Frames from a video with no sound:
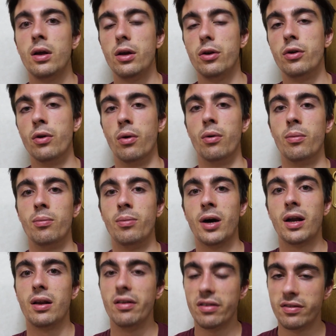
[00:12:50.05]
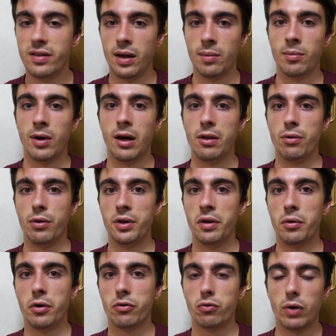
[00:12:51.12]
buy list them at the
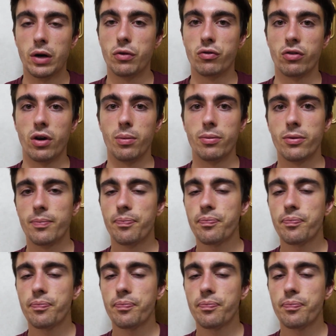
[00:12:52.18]
nearest record shop.